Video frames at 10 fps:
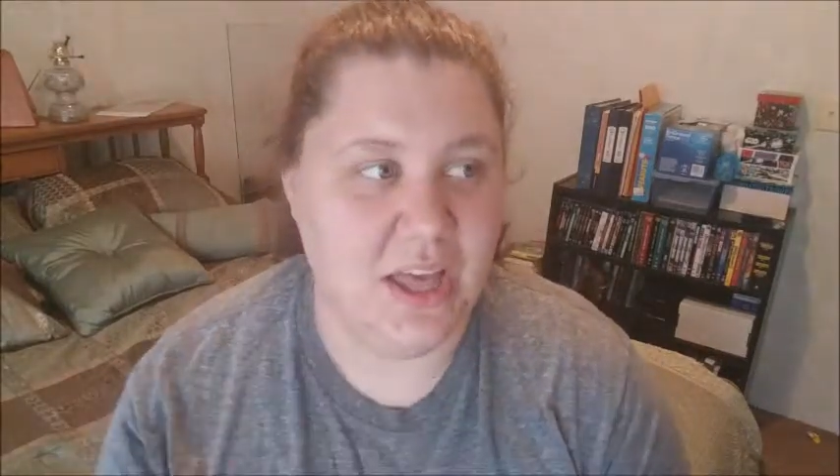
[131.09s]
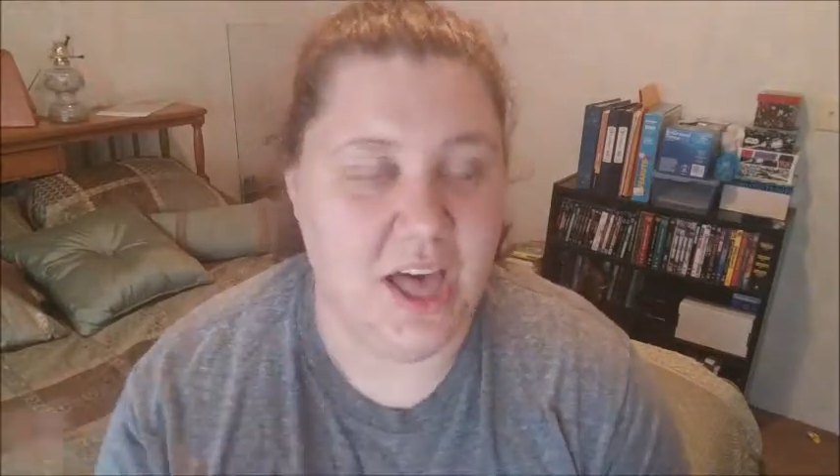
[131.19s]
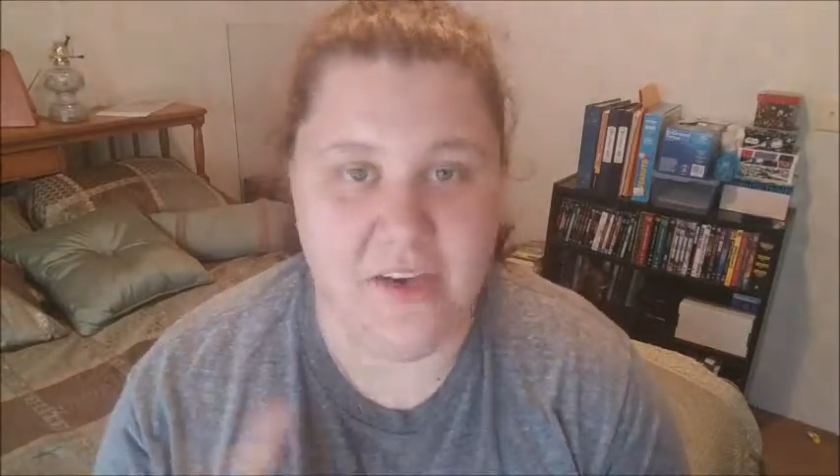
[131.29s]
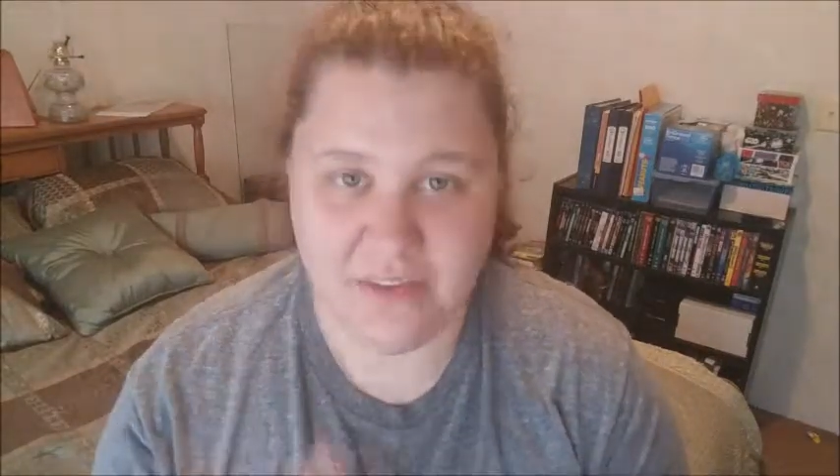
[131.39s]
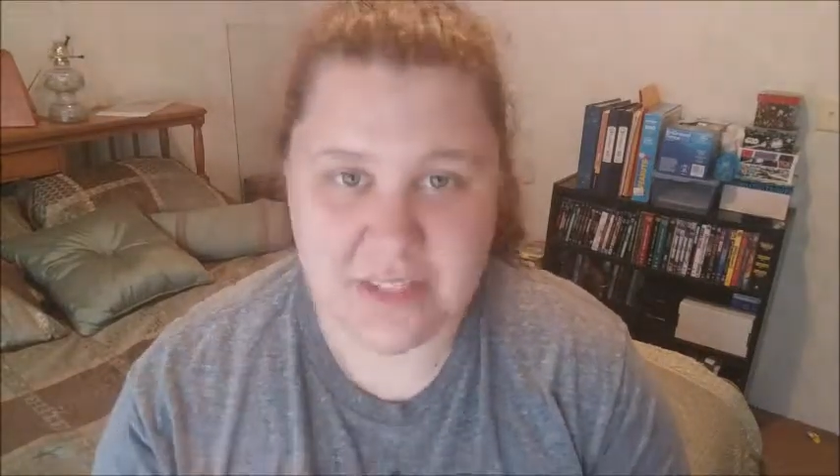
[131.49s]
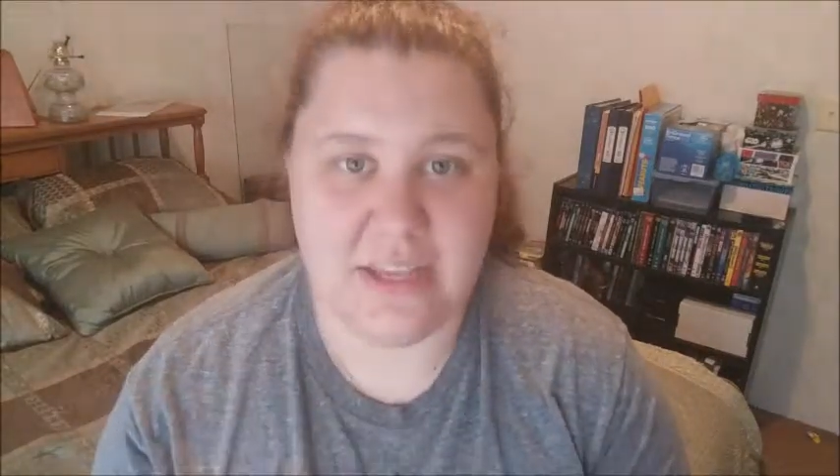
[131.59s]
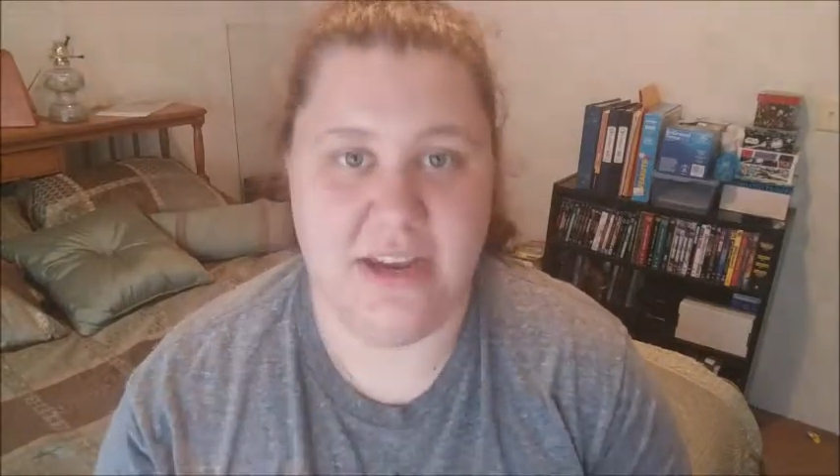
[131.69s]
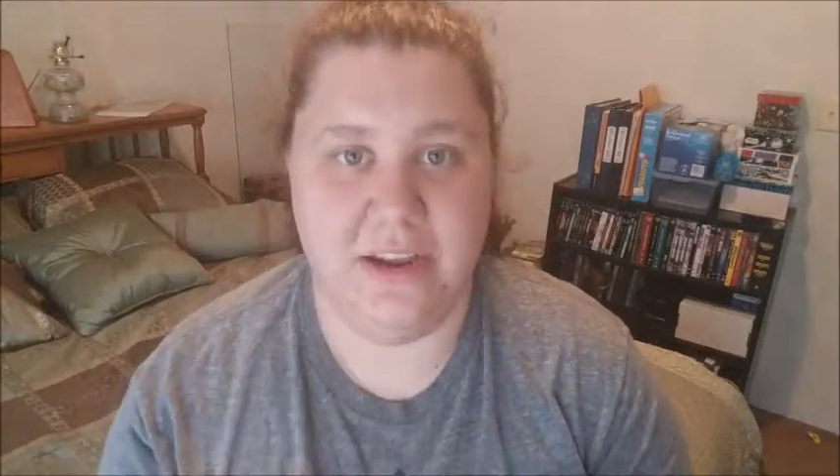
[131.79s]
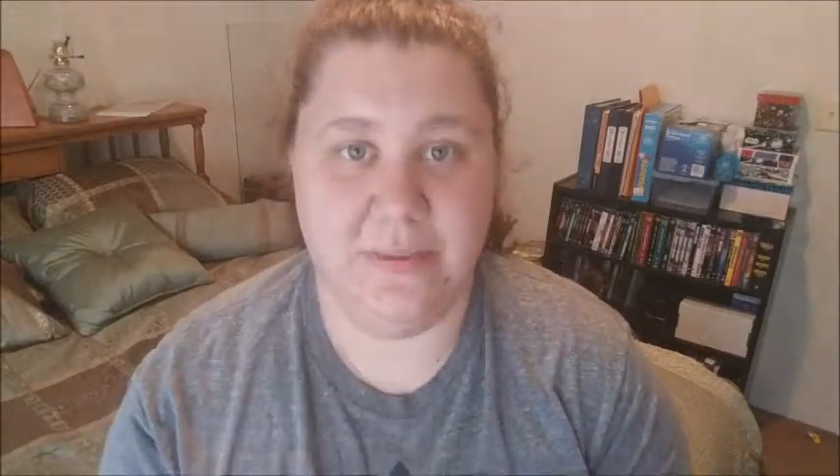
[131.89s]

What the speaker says: Obviously, Harry